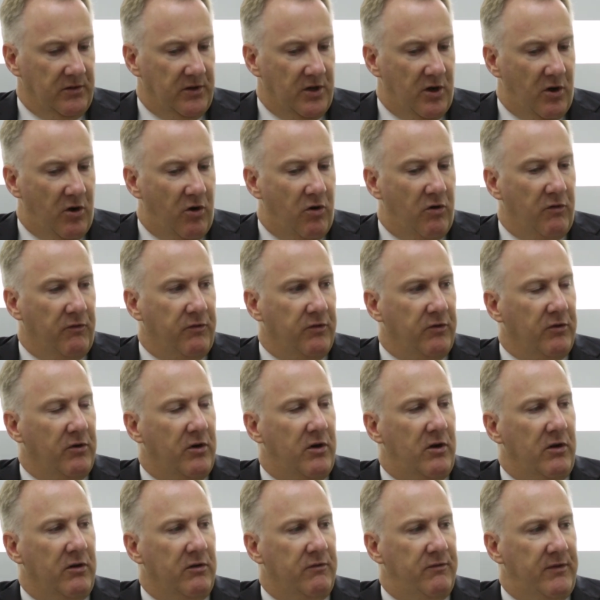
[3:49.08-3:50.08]
the
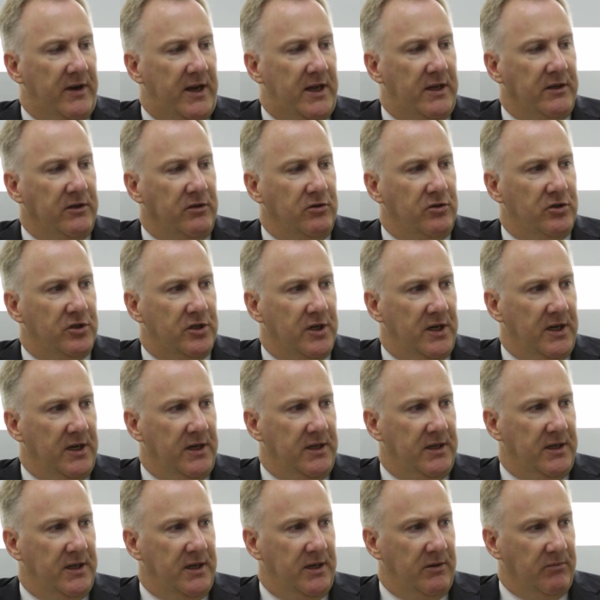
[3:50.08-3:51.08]
overall value
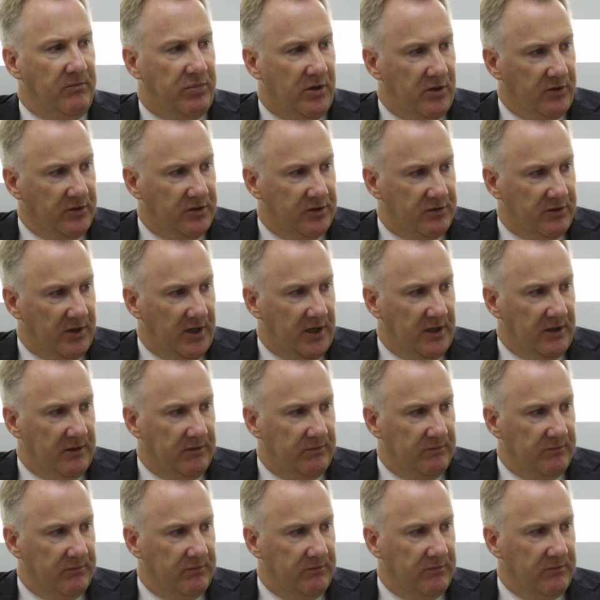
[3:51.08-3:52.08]
chain in post-trade.
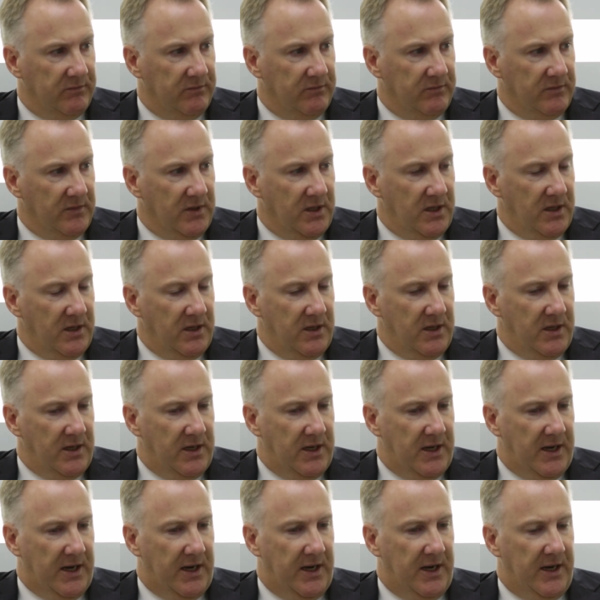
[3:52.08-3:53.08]

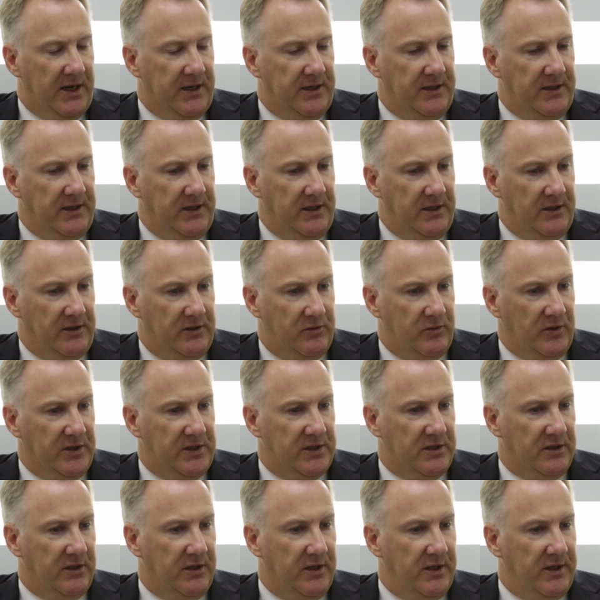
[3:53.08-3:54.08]
And in
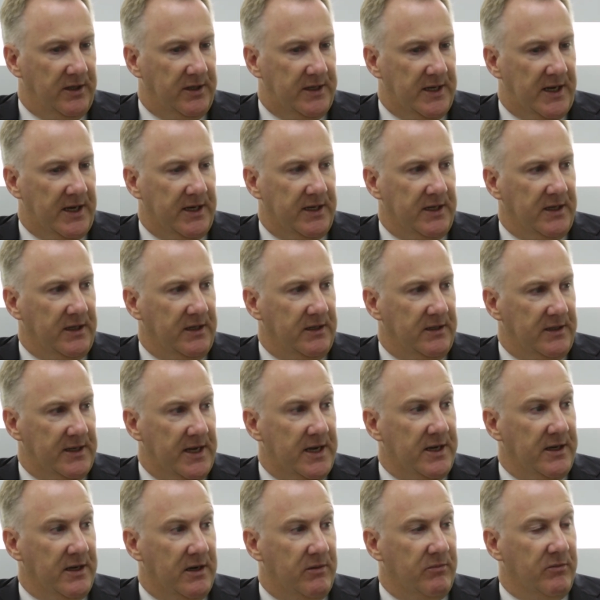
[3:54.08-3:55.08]
Switzerland,
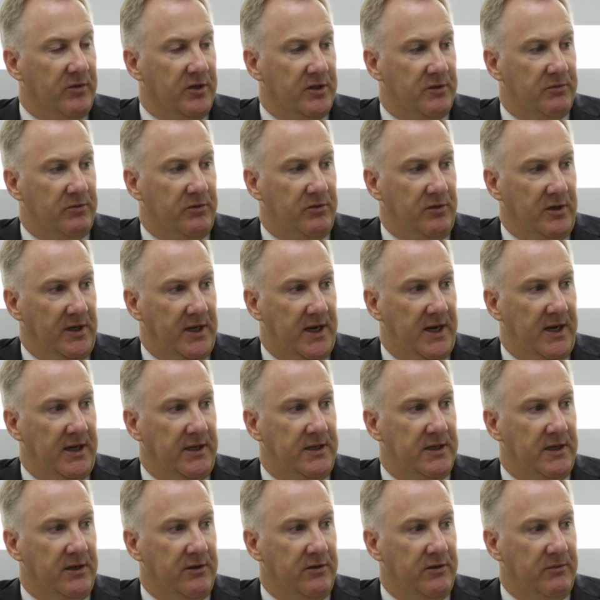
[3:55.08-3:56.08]
that number is between
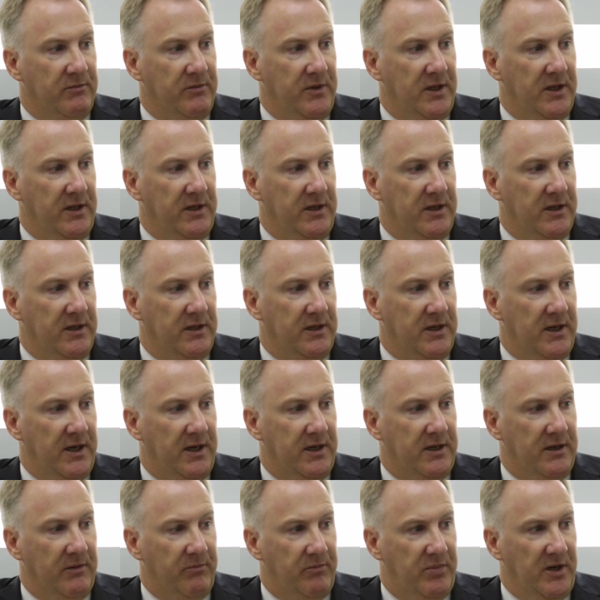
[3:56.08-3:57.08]
800 million
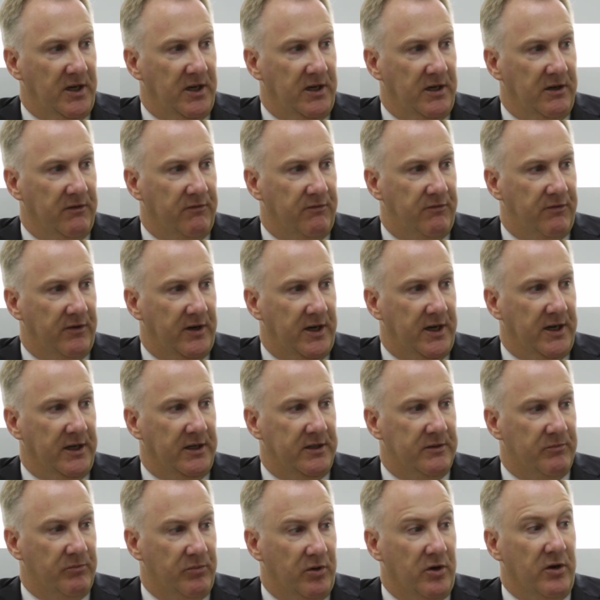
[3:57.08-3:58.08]
and 1 billion
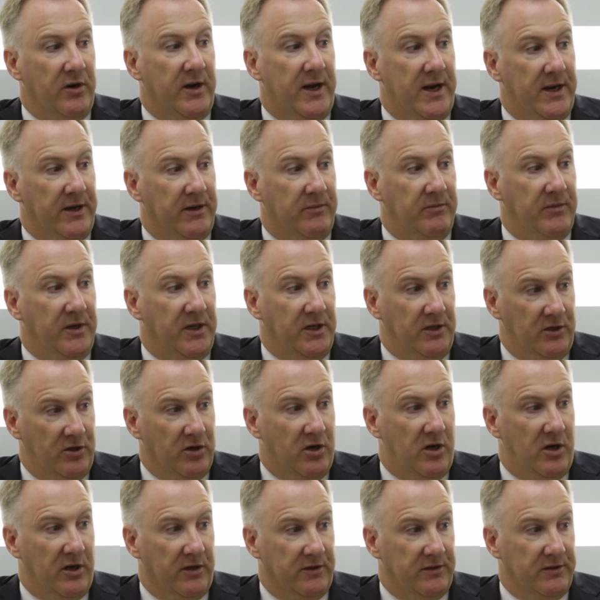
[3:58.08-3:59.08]
francs per annum in
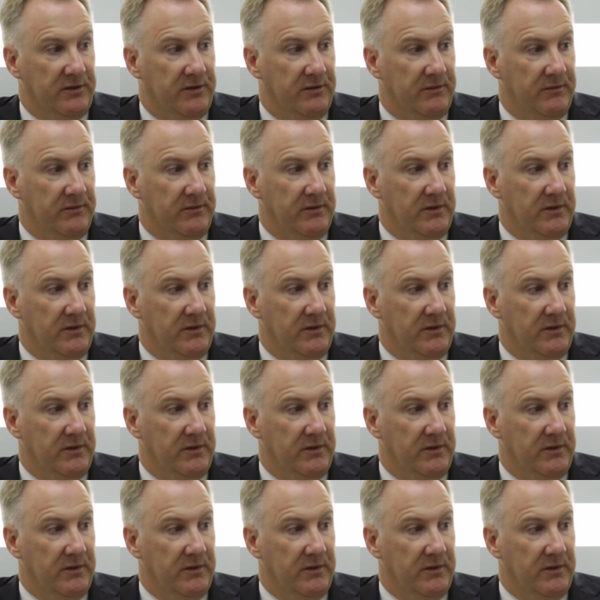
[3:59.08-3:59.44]
cost.